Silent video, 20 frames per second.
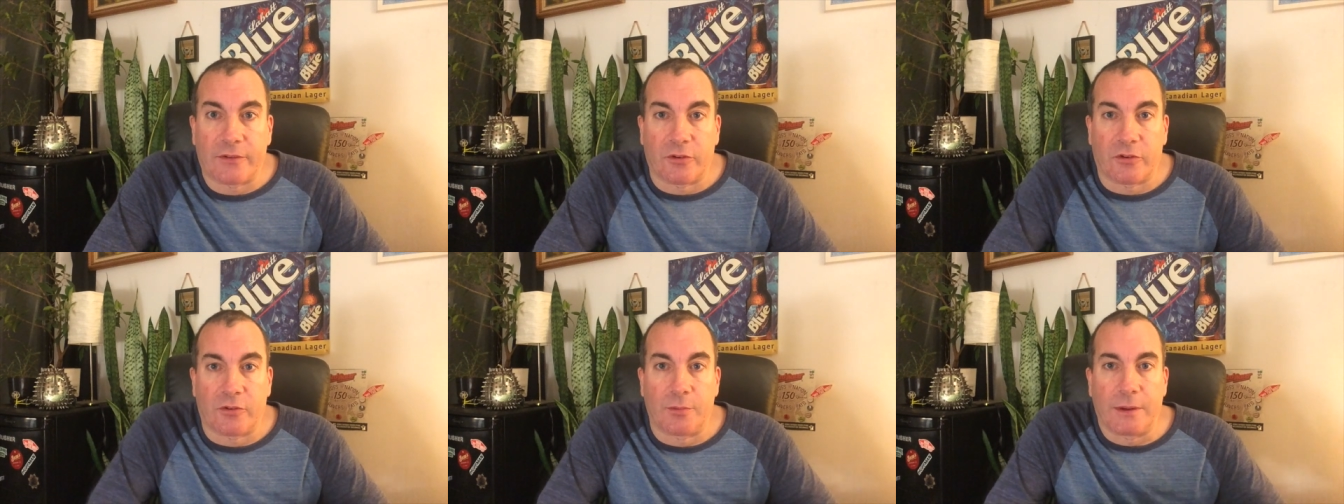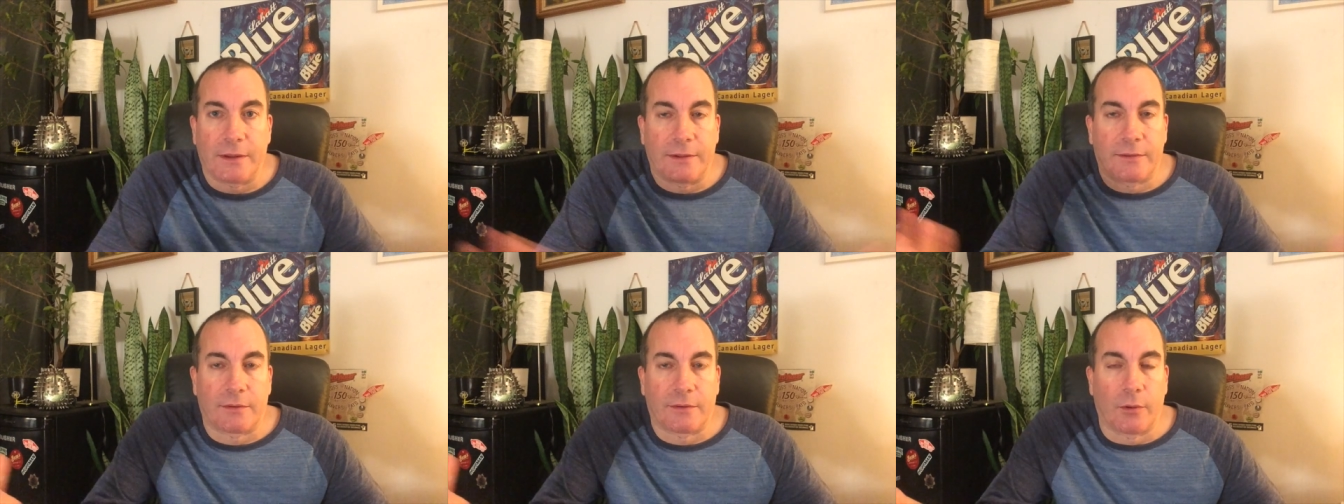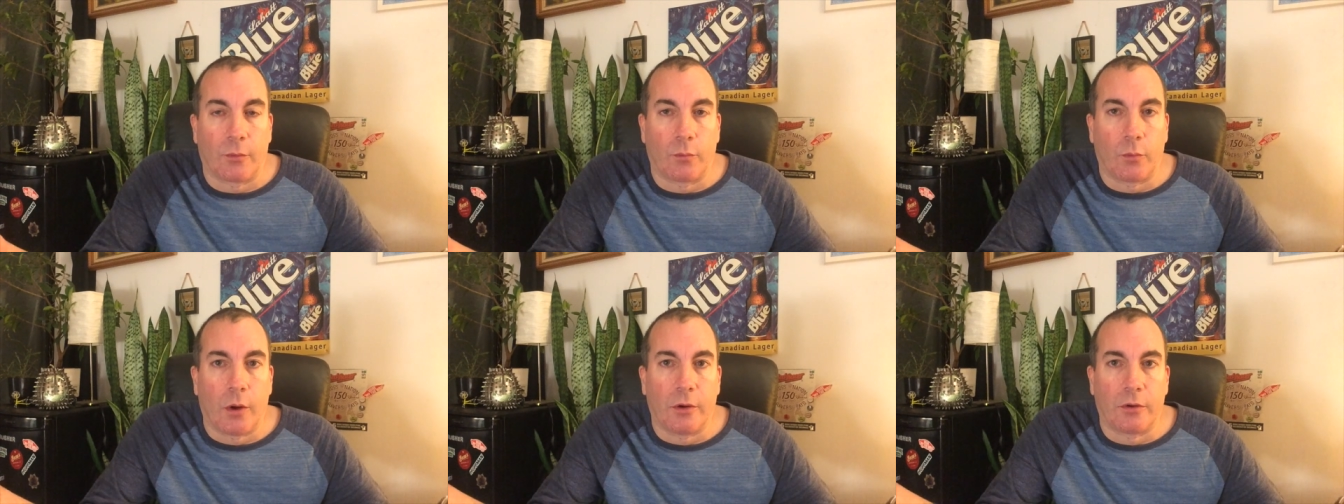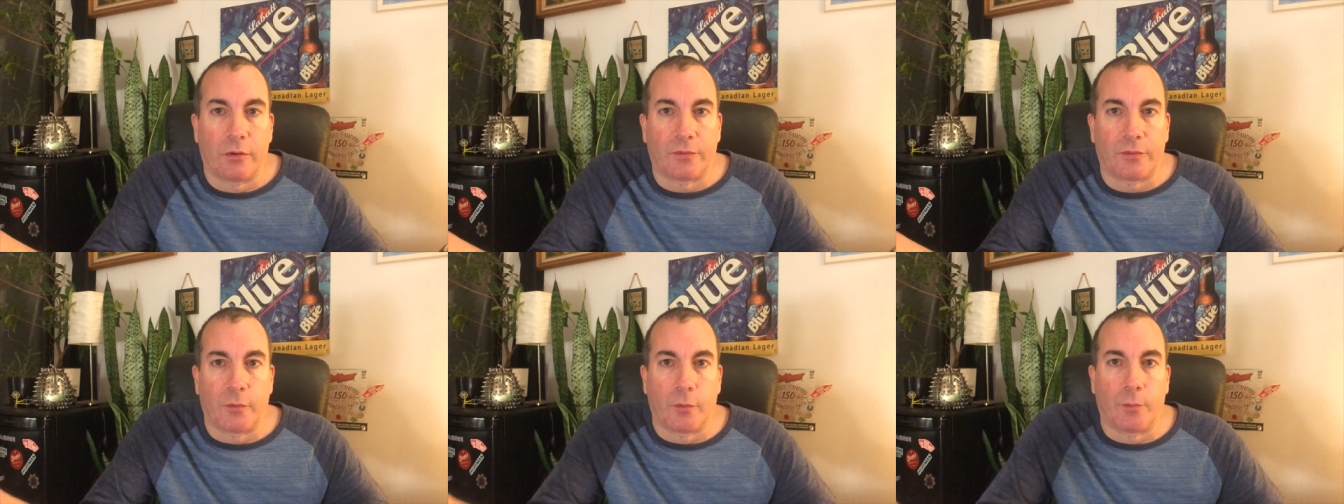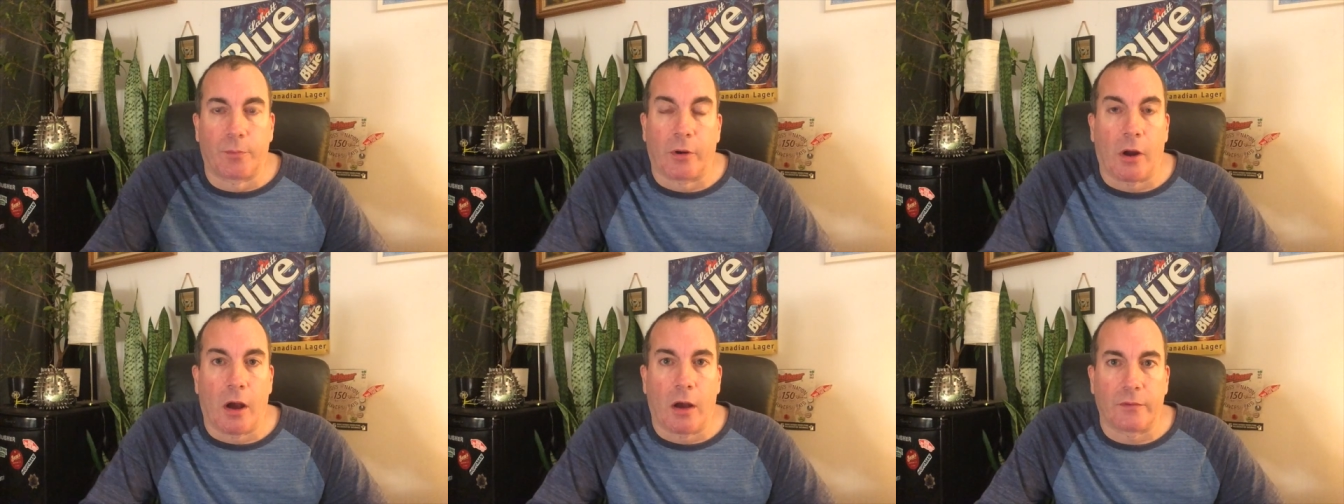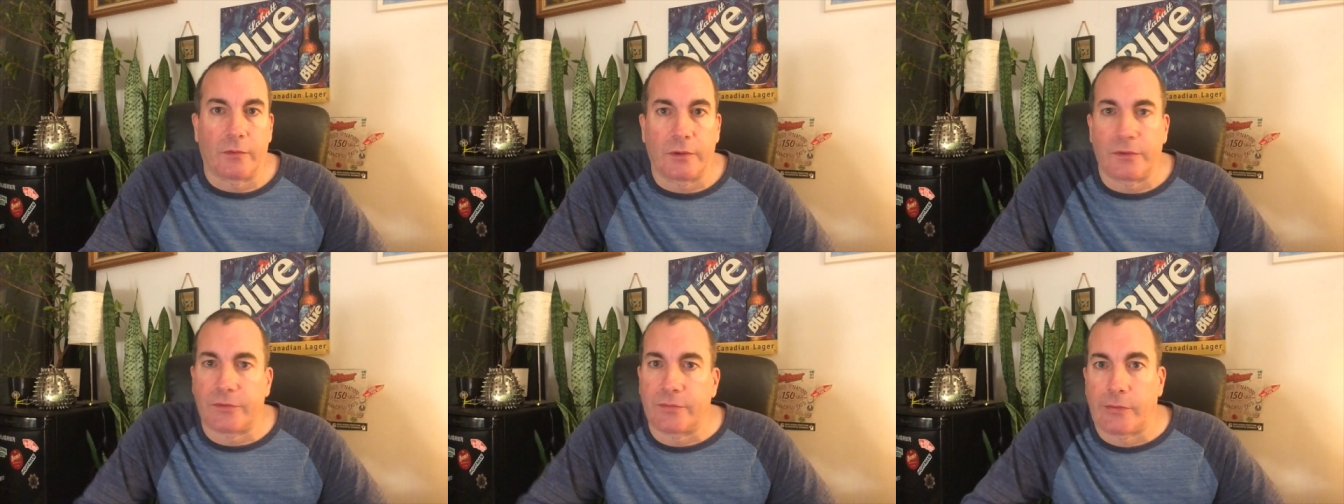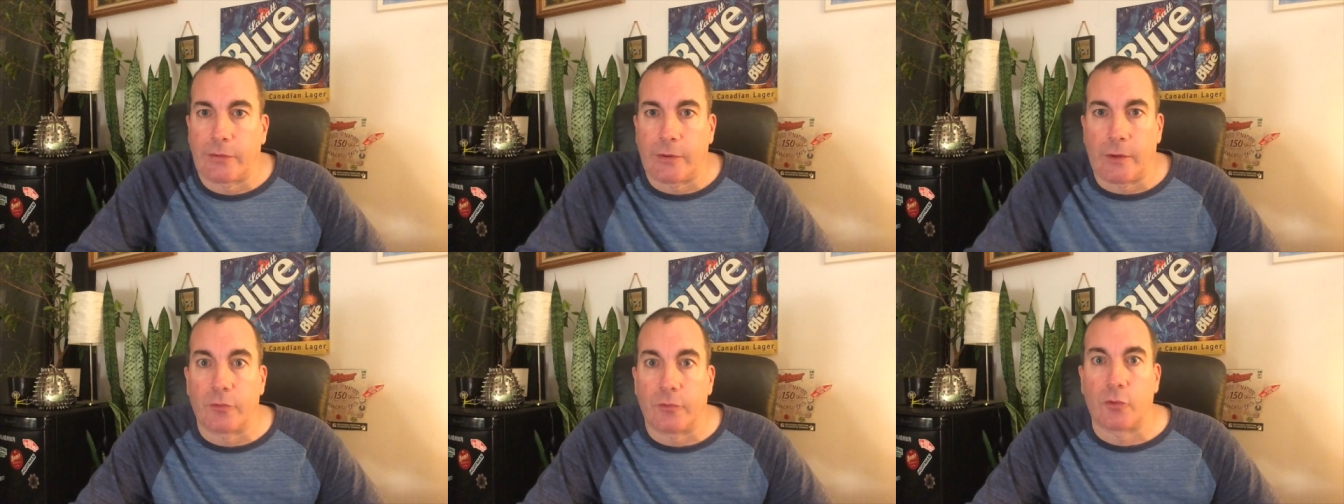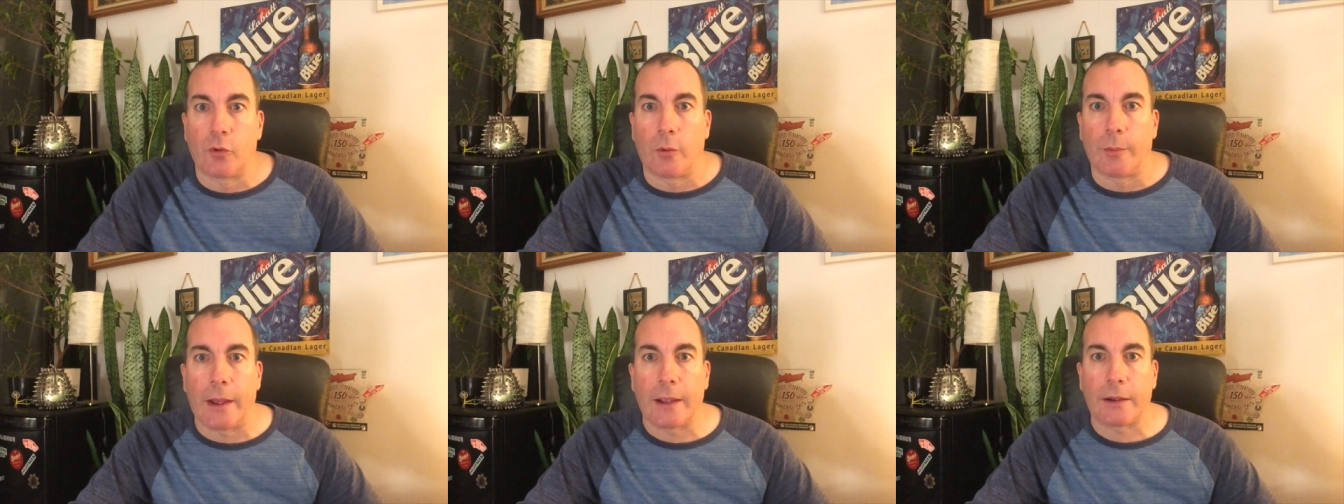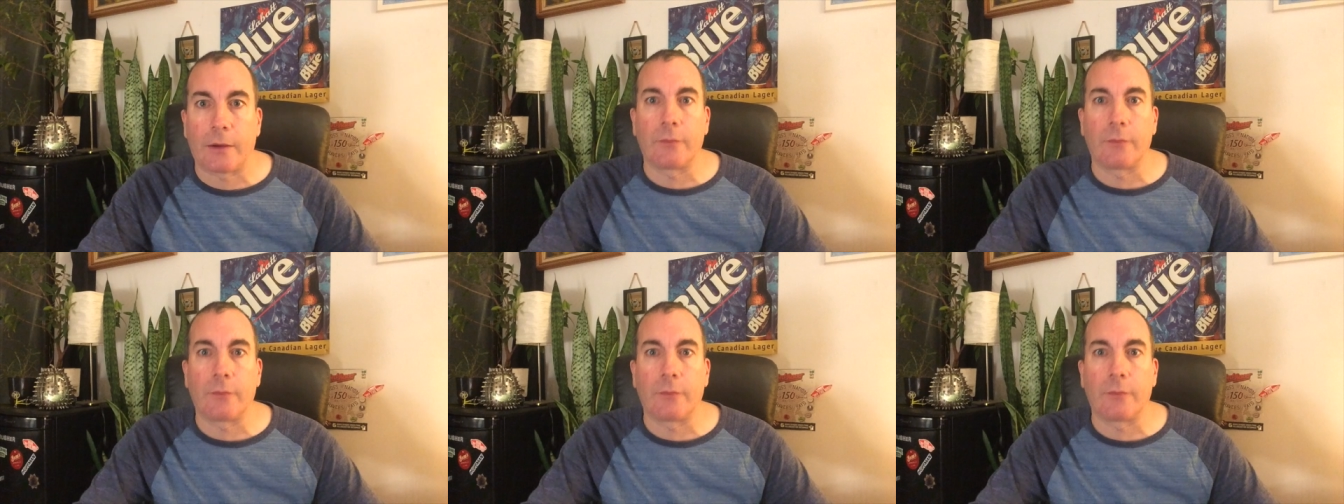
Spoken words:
which means the wonderful province of Quebec,